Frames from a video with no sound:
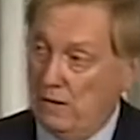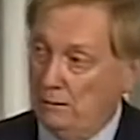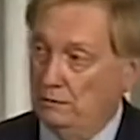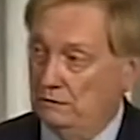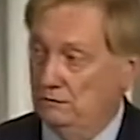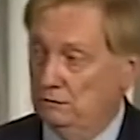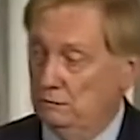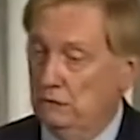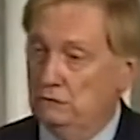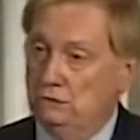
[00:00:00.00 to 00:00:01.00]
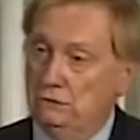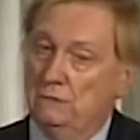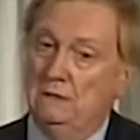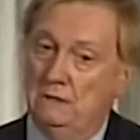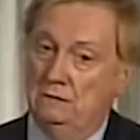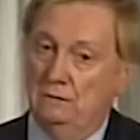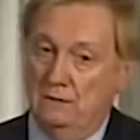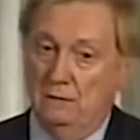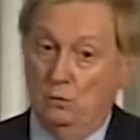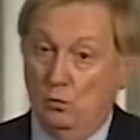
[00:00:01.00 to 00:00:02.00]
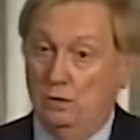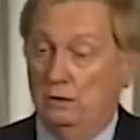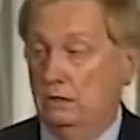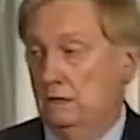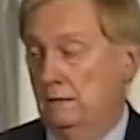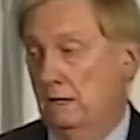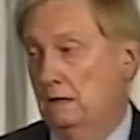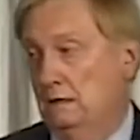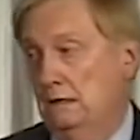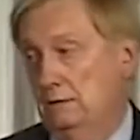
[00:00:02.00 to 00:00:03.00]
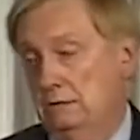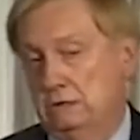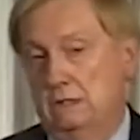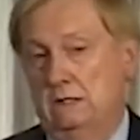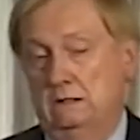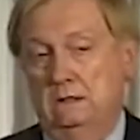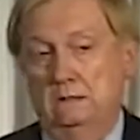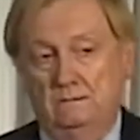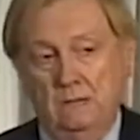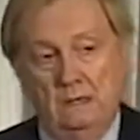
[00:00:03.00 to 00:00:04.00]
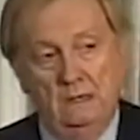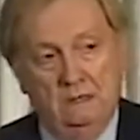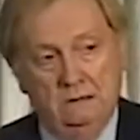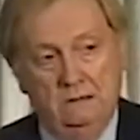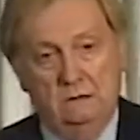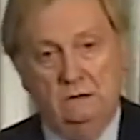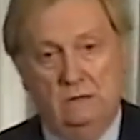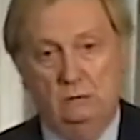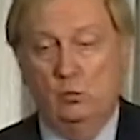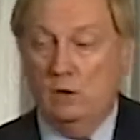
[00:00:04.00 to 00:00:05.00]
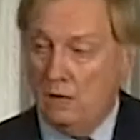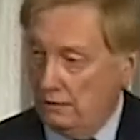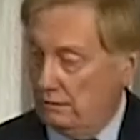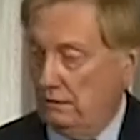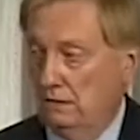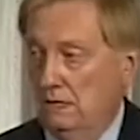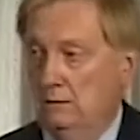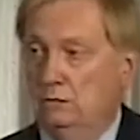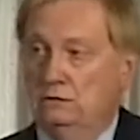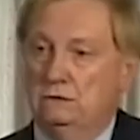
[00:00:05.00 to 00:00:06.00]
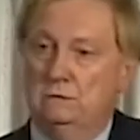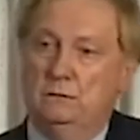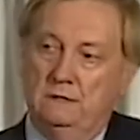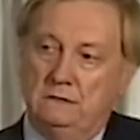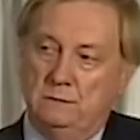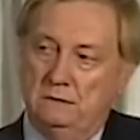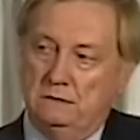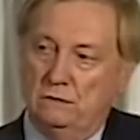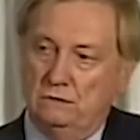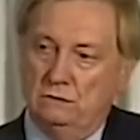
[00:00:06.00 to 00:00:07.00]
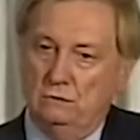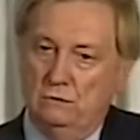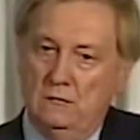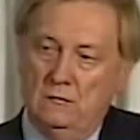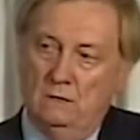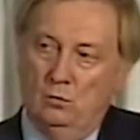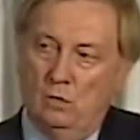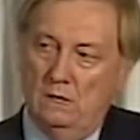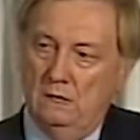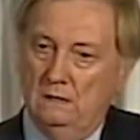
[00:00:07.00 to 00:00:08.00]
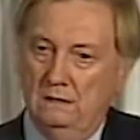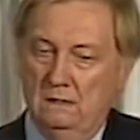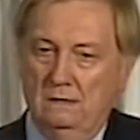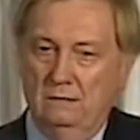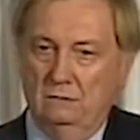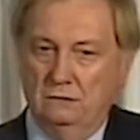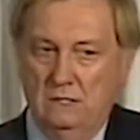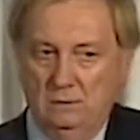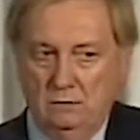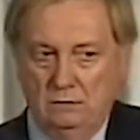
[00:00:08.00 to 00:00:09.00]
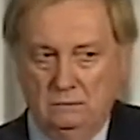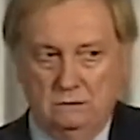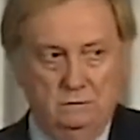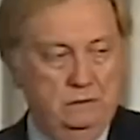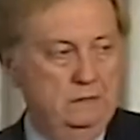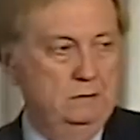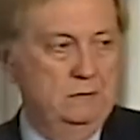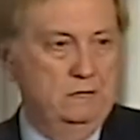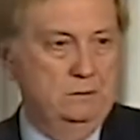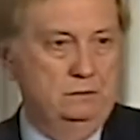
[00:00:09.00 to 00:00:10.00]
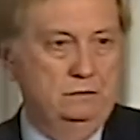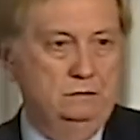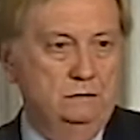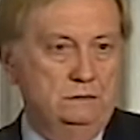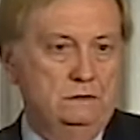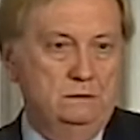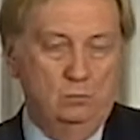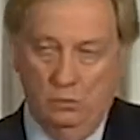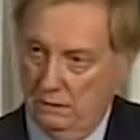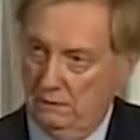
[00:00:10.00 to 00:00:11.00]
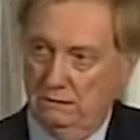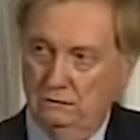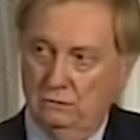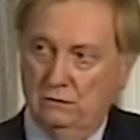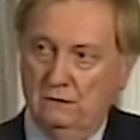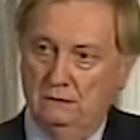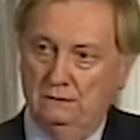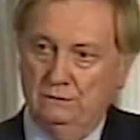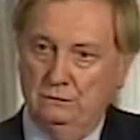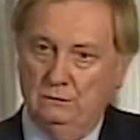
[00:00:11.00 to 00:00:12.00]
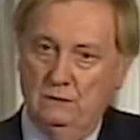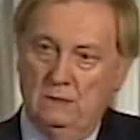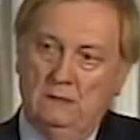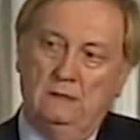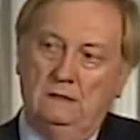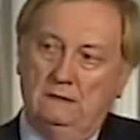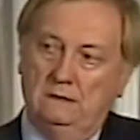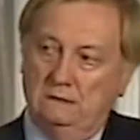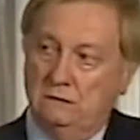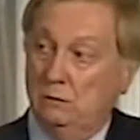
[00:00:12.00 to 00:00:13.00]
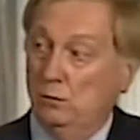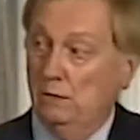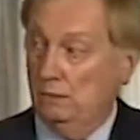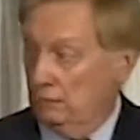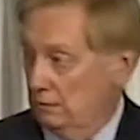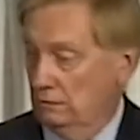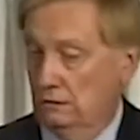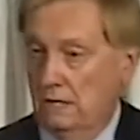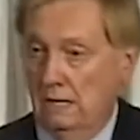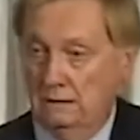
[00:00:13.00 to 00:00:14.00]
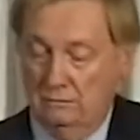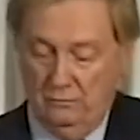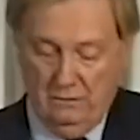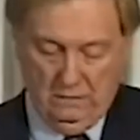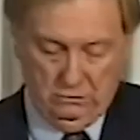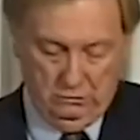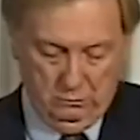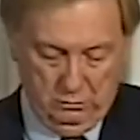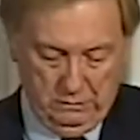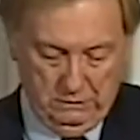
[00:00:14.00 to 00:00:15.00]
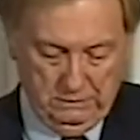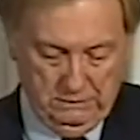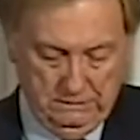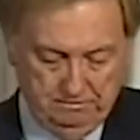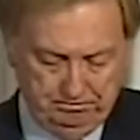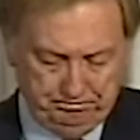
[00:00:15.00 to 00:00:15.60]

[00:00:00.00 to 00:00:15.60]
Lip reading: the chemical properties of this mixture, to allow the water to come out and keep the sand in. So that's one place, but it's also why those chemicals have become an opportunistic way to try to, in some way or another, attack the fracturing process.